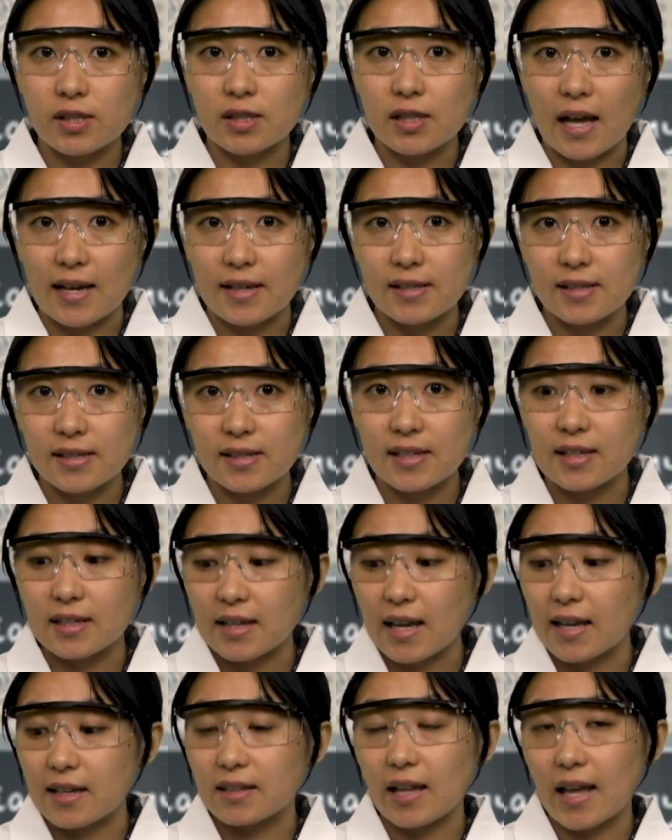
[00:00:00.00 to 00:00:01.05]
slice in
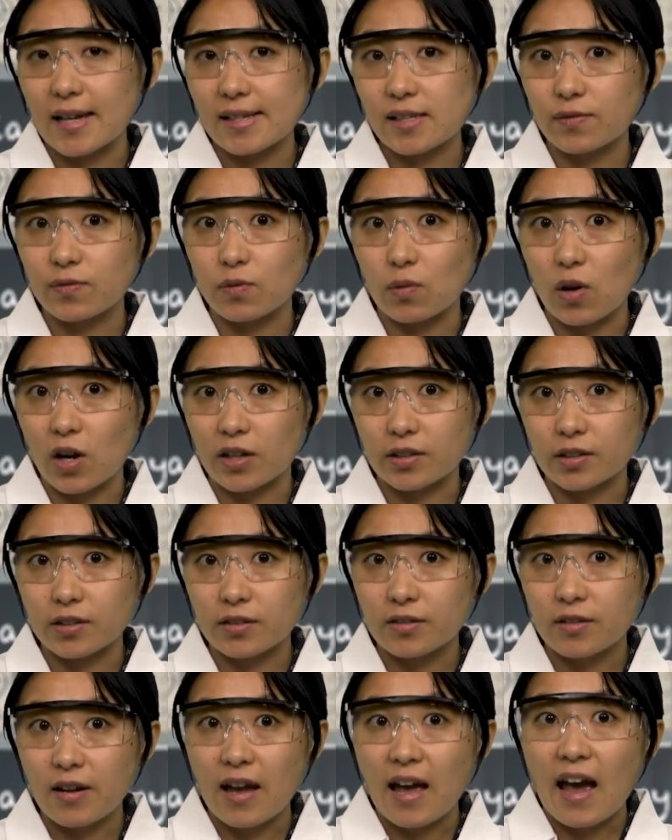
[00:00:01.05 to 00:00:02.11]
a glass of
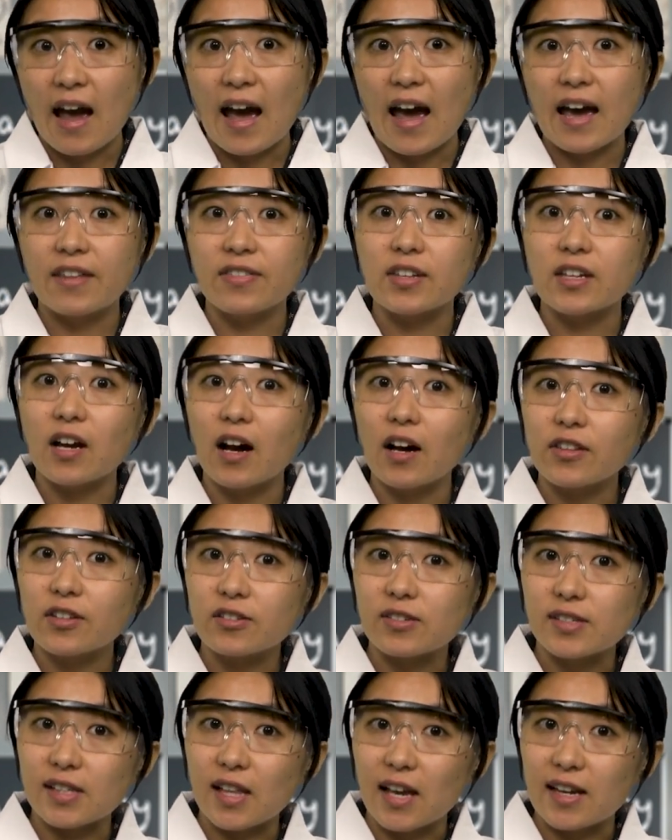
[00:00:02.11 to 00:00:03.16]
water and the
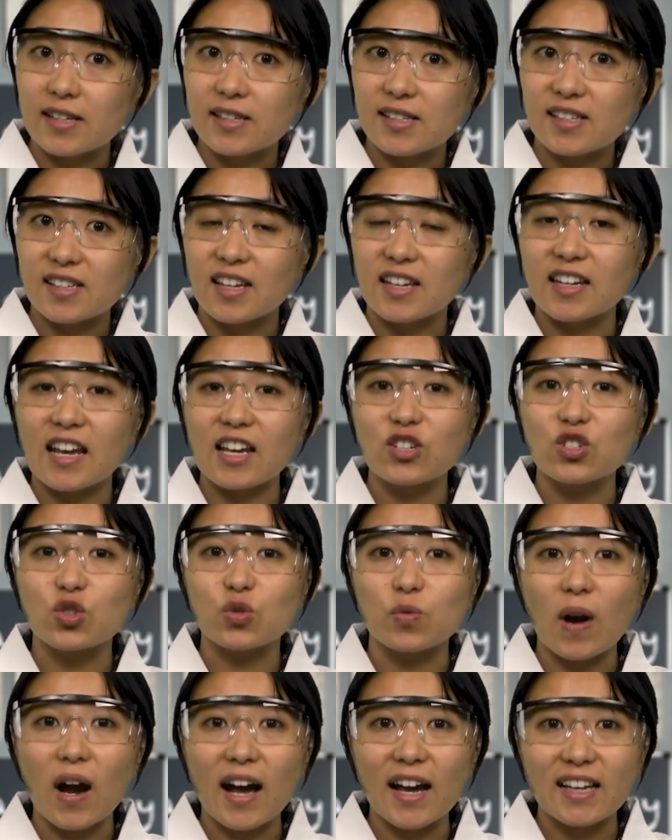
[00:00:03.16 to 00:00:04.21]
other slice in a
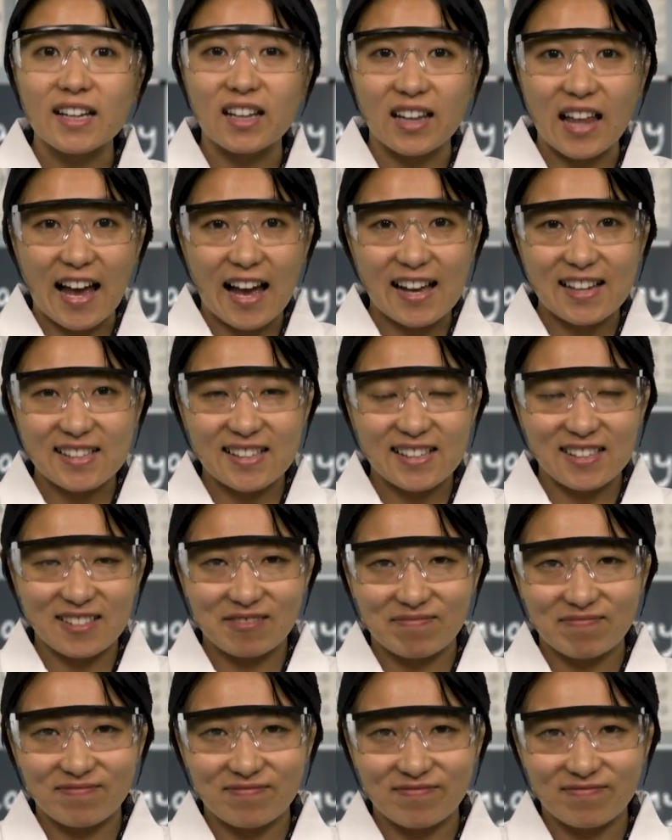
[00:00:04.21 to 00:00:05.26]
dry glass.